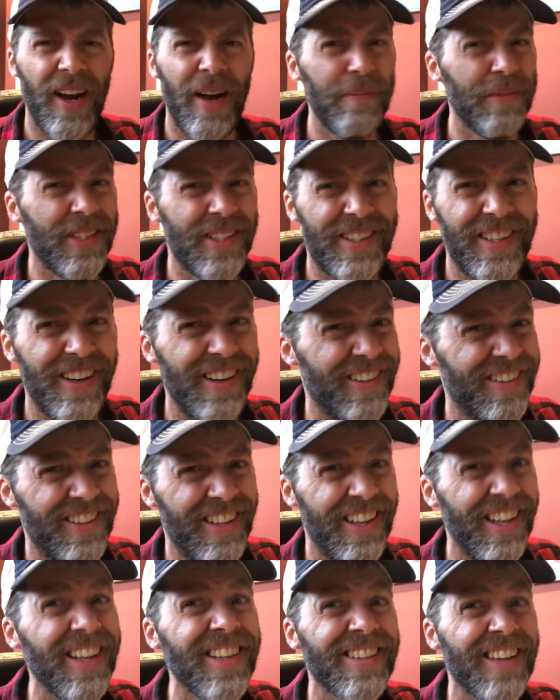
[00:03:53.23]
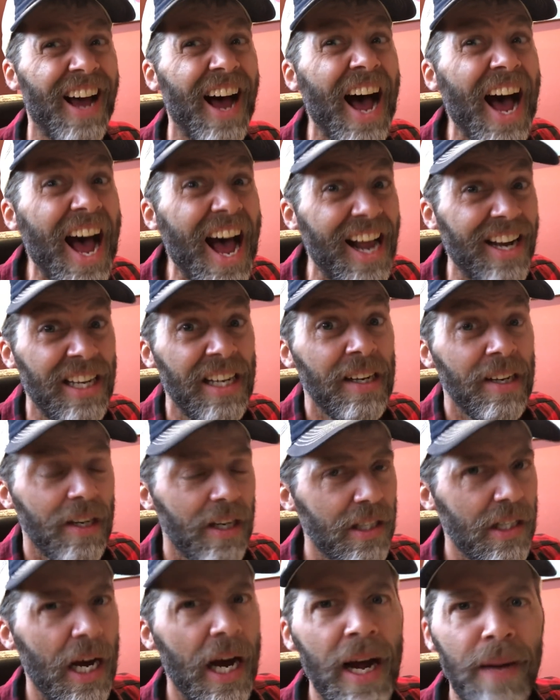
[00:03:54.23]
I'm serious. It's hot.
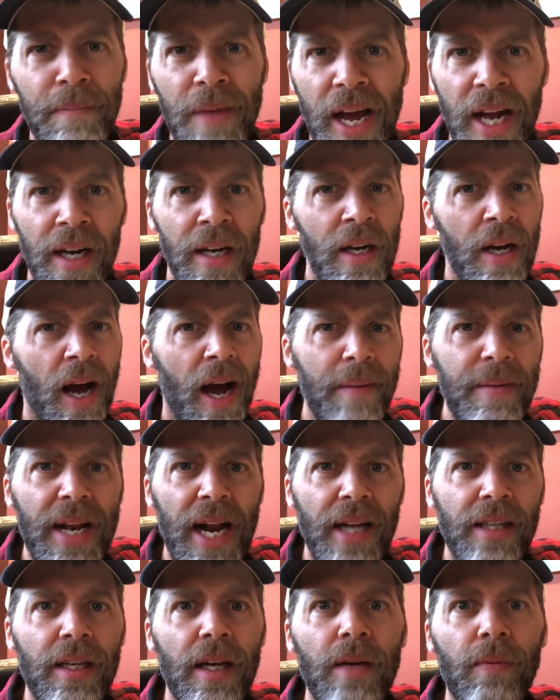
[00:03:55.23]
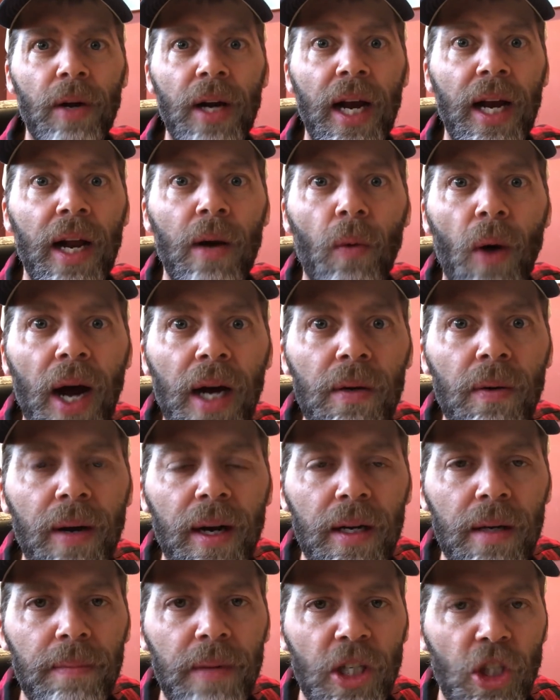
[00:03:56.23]
It's hot, man. I mean, I tell you what, I got to walk
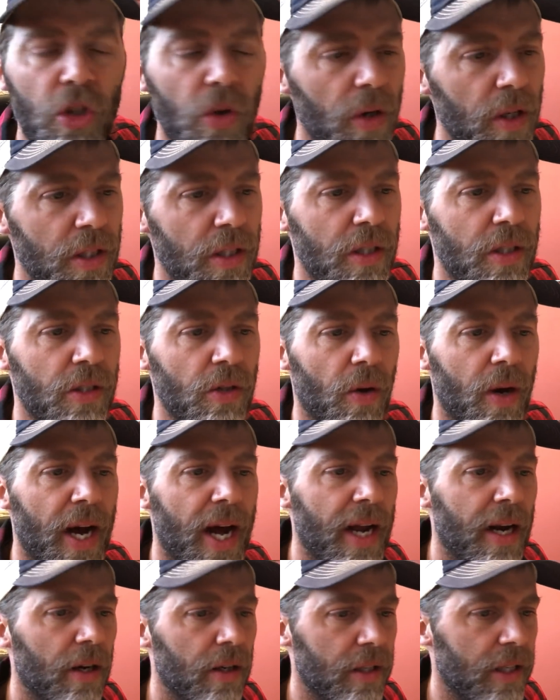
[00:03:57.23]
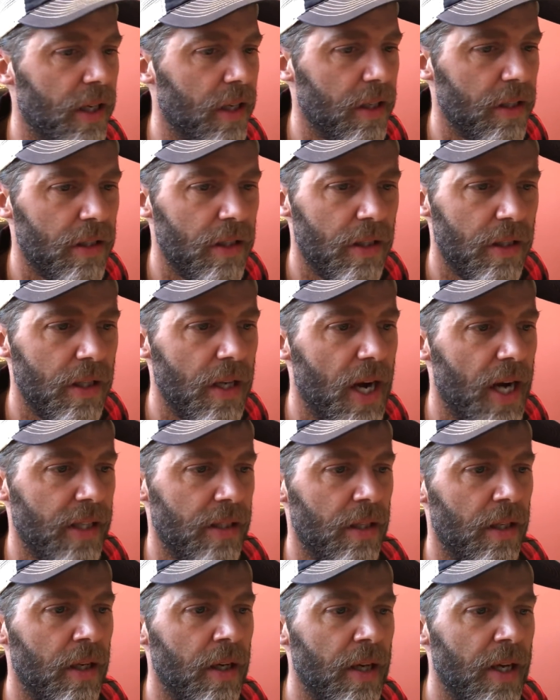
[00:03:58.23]
around in my shorts. It's so hot out there. It's just
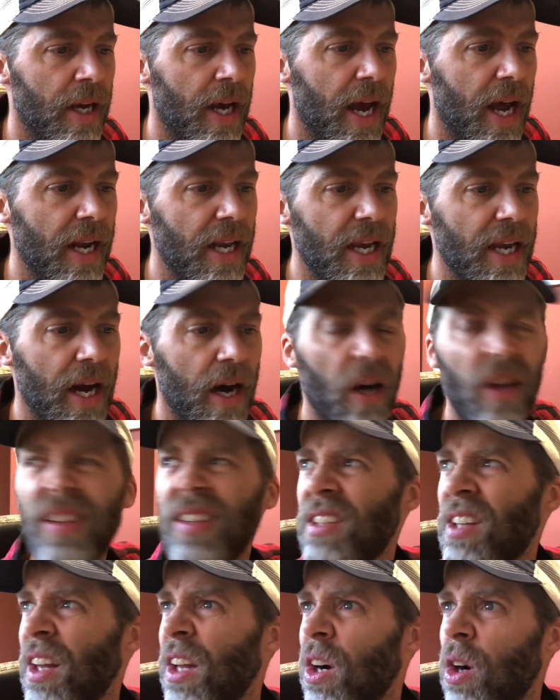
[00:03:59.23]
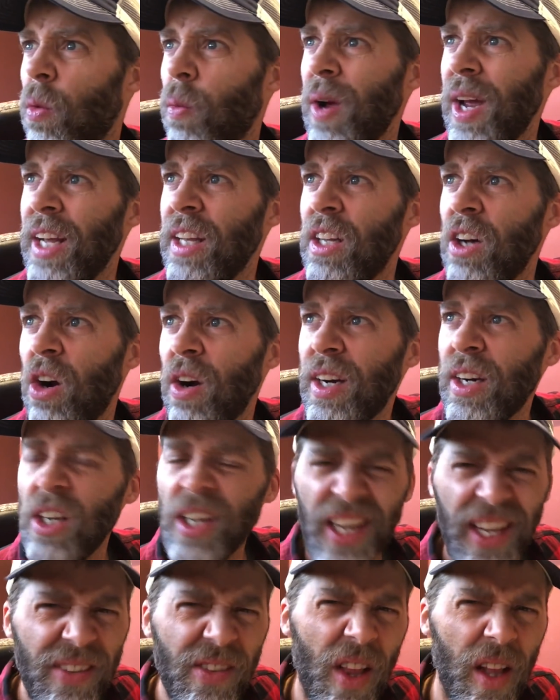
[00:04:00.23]
nuts. Anyhow, there's a little wind, though. It
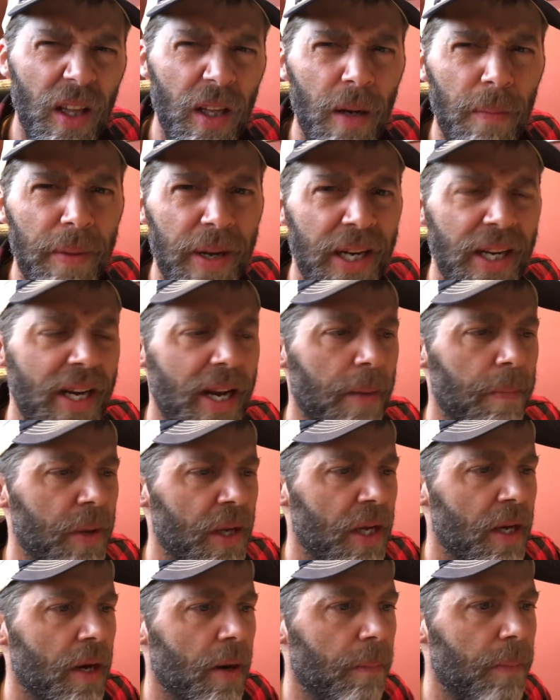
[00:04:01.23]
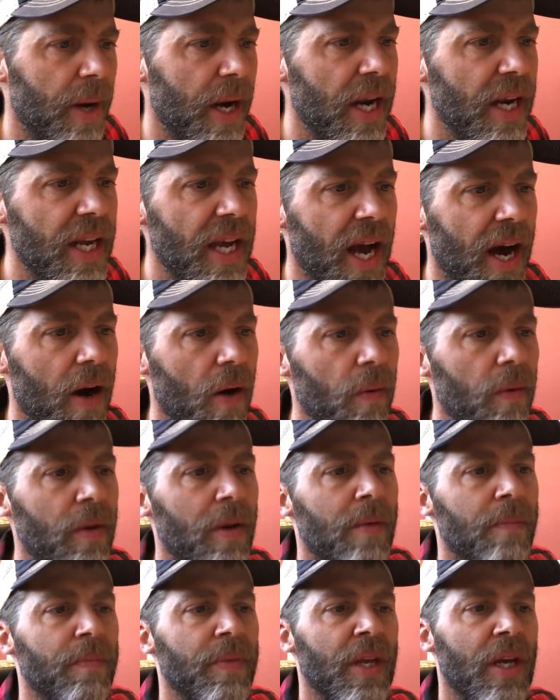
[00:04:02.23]
gives it a little bit of nip. But anyhow,
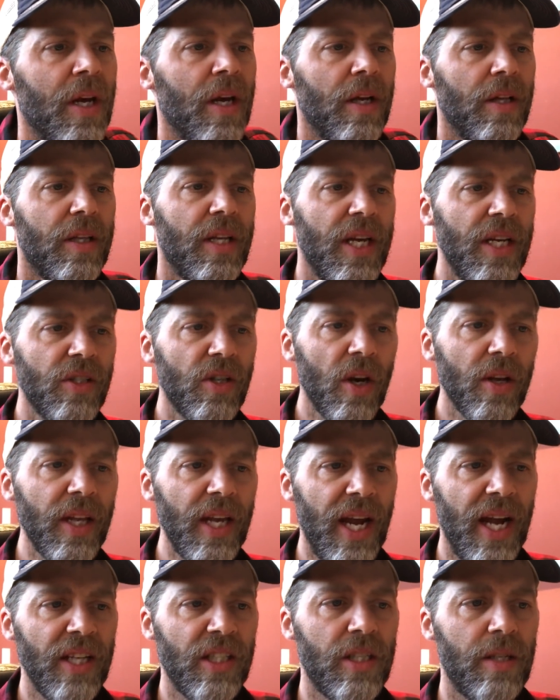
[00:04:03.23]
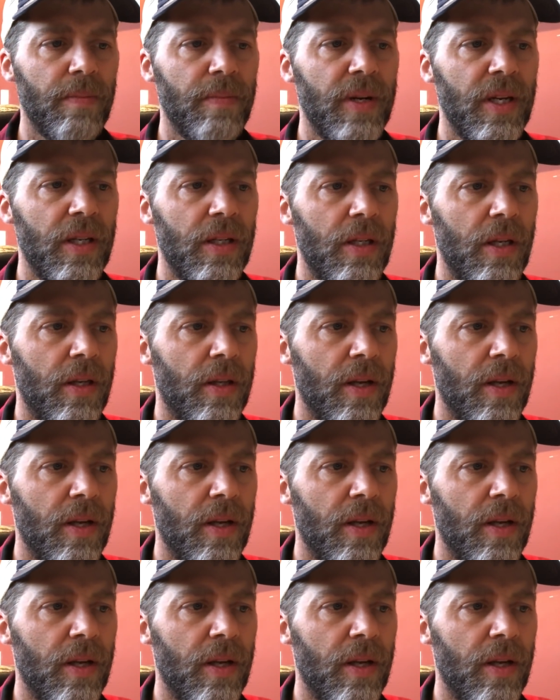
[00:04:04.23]
these are the estimates.